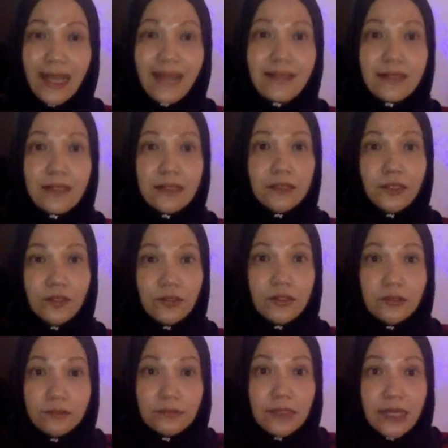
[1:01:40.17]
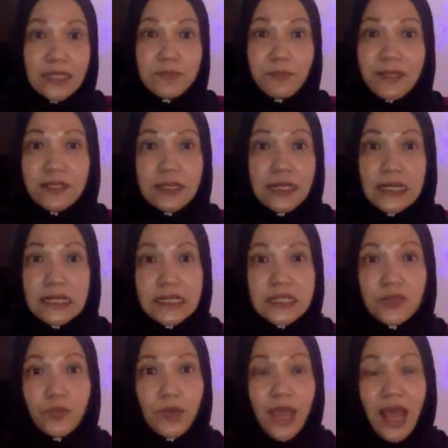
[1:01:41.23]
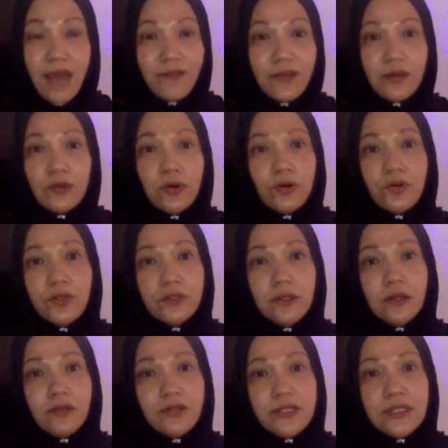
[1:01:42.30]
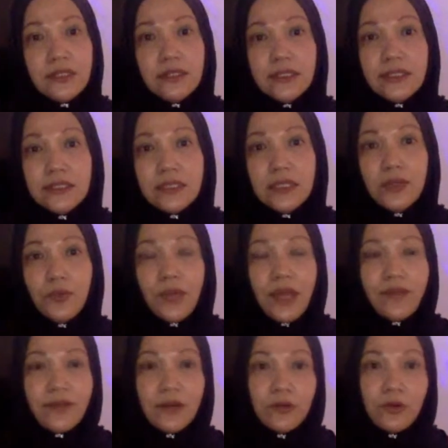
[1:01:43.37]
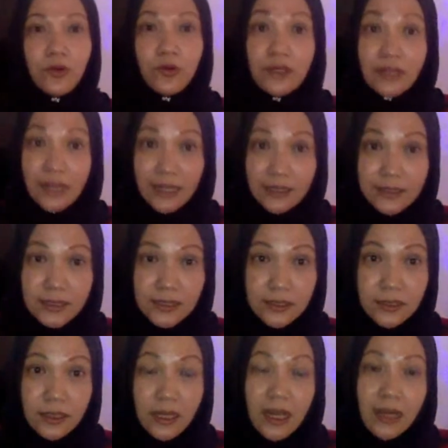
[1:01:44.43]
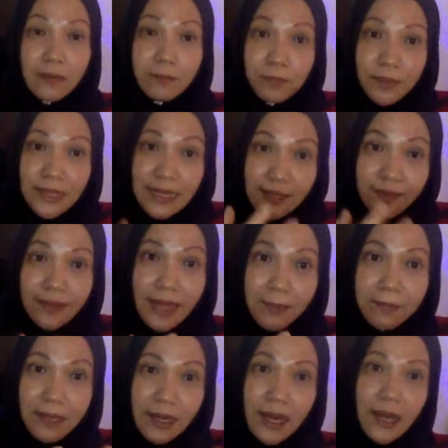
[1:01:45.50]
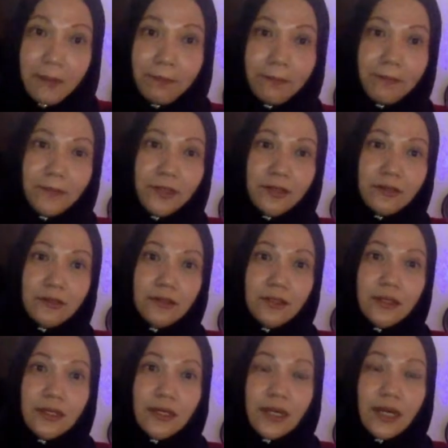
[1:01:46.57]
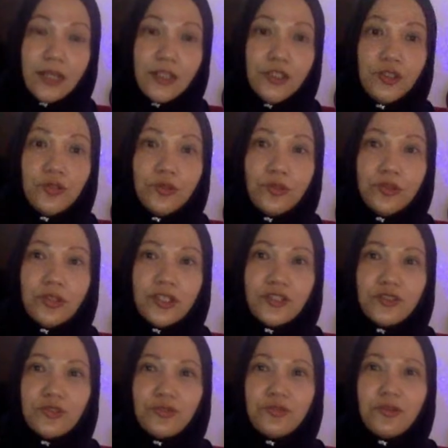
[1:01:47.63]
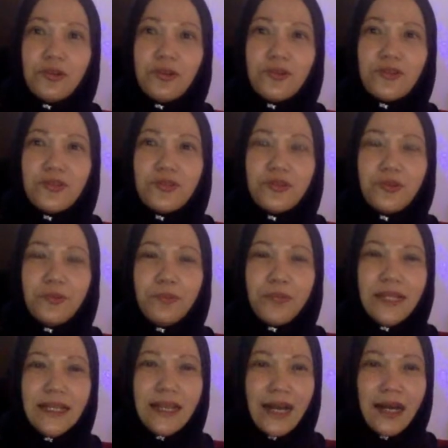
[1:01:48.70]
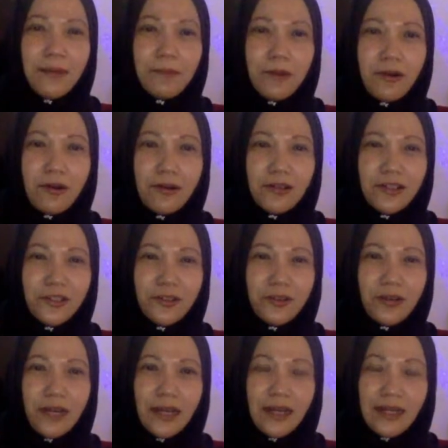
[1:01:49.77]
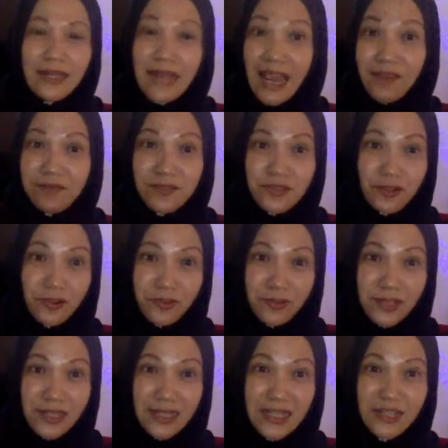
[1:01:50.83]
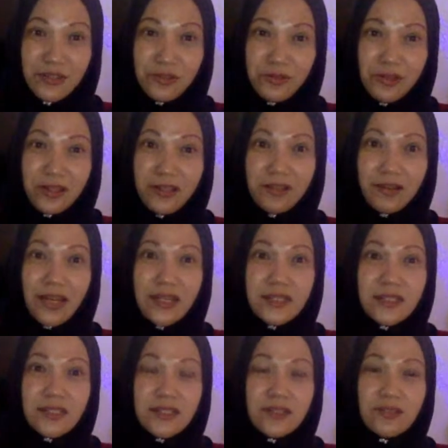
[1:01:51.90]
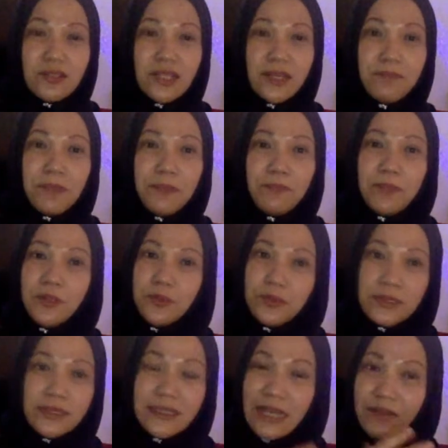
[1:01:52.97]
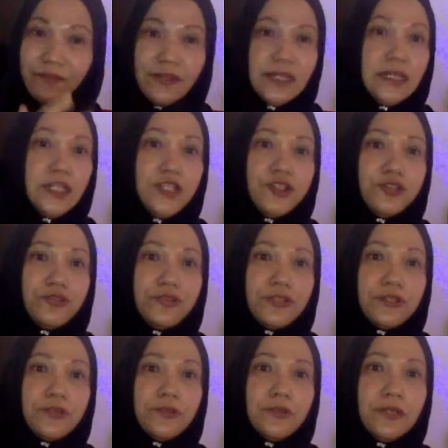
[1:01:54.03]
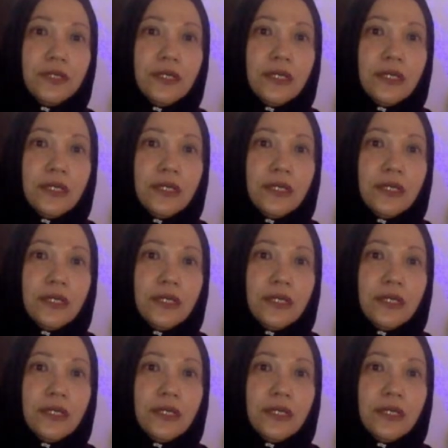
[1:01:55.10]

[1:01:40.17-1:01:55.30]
Uh, you know, especially us, we have our own originality, we have our own culture. Bring that up, you know. You got to also bring up all your life story into your creation so that people will definitely choose you.